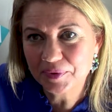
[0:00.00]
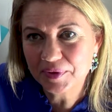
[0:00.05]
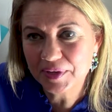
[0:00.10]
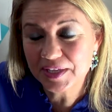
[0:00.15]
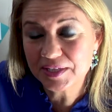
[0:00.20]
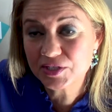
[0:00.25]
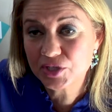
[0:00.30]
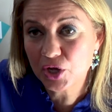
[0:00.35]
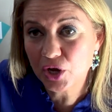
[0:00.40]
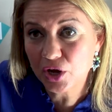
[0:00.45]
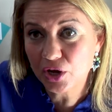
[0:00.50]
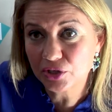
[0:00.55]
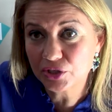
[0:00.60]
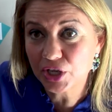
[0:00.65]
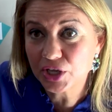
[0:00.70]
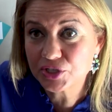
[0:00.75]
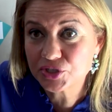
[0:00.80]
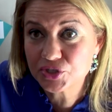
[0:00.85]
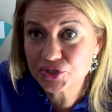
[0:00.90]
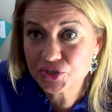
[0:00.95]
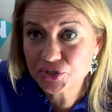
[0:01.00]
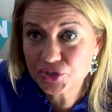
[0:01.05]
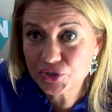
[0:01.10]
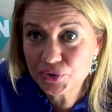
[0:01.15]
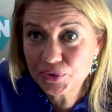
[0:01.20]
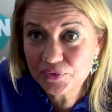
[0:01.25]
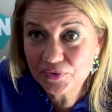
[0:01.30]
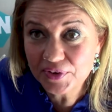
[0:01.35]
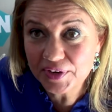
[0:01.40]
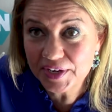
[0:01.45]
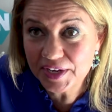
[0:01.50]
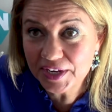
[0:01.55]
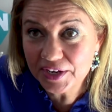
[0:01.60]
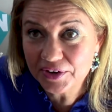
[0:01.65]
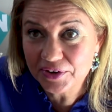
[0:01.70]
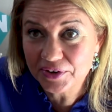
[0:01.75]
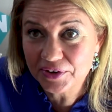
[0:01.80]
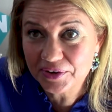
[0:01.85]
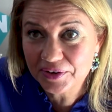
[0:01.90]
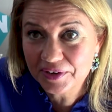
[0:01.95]
It's called a
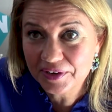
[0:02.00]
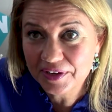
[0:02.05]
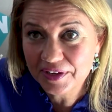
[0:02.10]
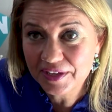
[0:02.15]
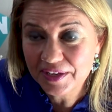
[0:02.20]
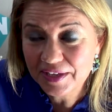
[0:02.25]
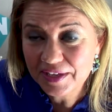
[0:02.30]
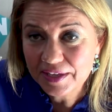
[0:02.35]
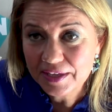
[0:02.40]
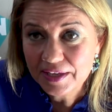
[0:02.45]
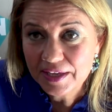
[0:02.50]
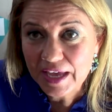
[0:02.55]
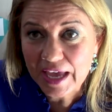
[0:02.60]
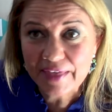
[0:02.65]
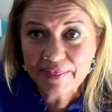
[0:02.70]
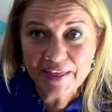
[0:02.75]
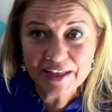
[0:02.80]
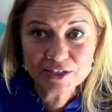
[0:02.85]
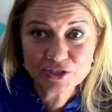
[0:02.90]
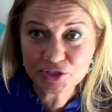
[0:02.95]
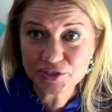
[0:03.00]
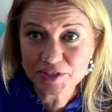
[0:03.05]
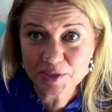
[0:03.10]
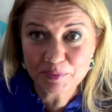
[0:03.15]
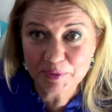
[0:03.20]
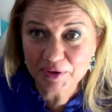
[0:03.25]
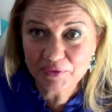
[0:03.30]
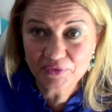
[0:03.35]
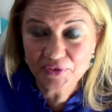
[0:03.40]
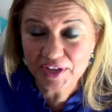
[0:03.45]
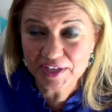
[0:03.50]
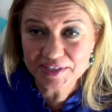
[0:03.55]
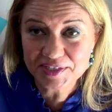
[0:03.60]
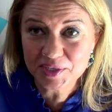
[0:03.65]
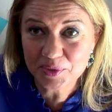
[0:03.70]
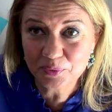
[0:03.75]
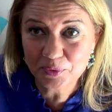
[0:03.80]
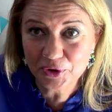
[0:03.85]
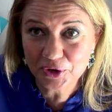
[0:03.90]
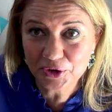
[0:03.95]
souvenir. And that's just a big fancy
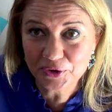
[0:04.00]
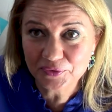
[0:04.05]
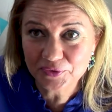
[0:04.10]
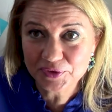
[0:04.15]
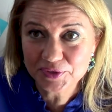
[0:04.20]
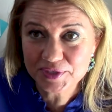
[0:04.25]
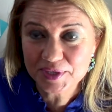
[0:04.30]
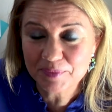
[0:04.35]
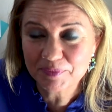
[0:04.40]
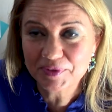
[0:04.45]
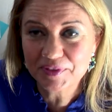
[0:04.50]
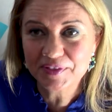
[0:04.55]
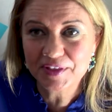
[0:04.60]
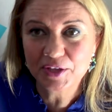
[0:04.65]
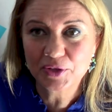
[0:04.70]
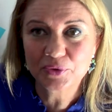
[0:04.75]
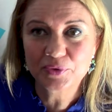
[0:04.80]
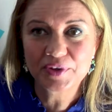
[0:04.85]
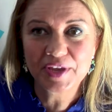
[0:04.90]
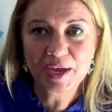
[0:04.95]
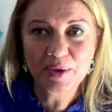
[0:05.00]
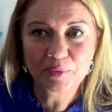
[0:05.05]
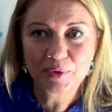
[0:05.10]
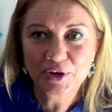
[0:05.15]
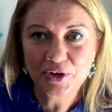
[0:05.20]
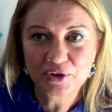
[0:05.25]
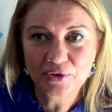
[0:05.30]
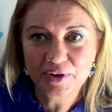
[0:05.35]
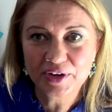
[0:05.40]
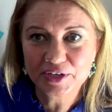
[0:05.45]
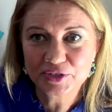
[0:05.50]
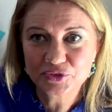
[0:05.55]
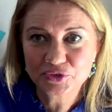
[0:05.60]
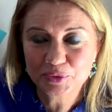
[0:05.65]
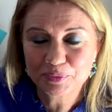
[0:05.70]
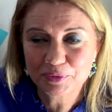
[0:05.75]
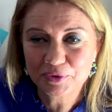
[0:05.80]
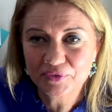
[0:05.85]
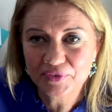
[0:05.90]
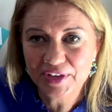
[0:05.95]
word for something that you get when you're on a
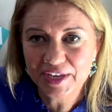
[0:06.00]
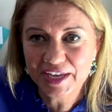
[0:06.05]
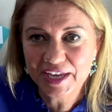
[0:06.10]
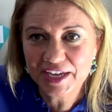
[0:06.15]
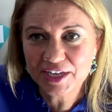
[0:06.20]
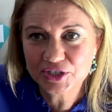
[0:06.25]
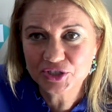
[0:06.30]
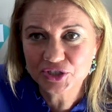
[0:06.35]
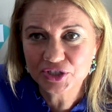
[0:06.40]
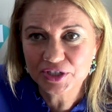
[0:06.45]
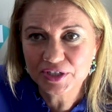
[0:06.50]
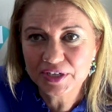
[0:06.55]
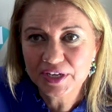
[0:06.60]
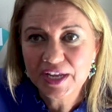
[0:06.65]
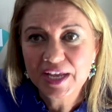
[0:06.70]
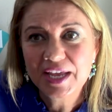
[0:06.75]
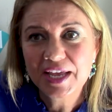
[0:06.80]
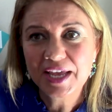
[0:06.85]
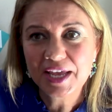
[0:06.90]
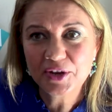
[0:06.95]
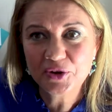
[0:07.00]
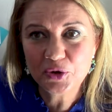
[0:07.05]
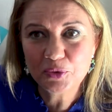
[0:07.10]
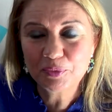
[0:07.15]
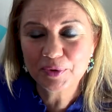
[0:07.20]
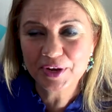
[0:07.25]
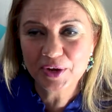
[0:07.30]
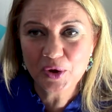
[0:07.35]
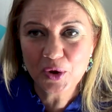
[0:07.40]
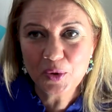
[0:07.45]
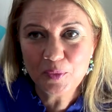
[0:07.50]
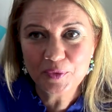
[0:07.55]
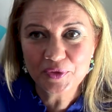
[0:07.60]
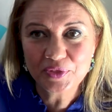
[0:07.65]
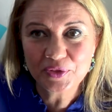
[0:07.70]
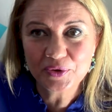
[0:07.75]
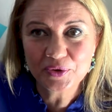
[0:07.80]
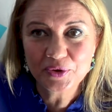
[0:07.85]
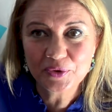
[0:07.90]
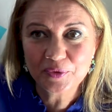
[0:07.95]
trip or vacation and you bring home
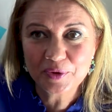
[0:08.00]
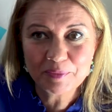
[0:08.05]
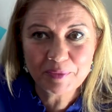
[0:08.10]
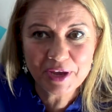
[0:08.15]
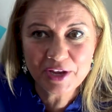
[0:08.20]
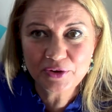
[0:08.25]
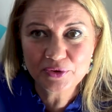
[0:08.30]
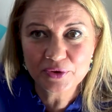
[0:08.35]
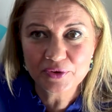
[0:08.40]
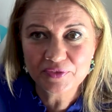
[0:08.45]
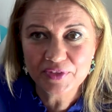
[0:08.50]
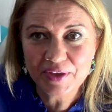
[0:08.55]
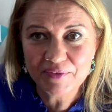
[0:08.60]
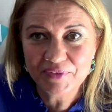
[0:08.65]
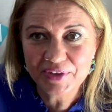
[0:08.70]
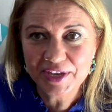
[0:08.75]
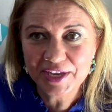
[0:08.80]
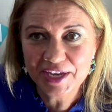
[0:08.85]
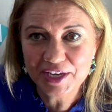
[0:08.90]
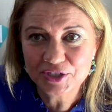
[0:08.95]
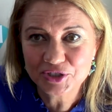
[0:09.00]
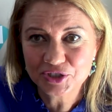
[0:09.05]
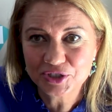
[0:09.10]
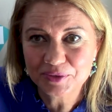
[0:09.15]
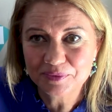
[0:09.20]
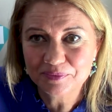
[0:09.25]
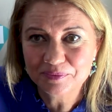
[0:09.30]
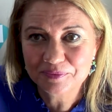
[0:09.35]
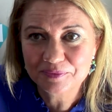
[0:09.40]
with you to remind you of that vacation.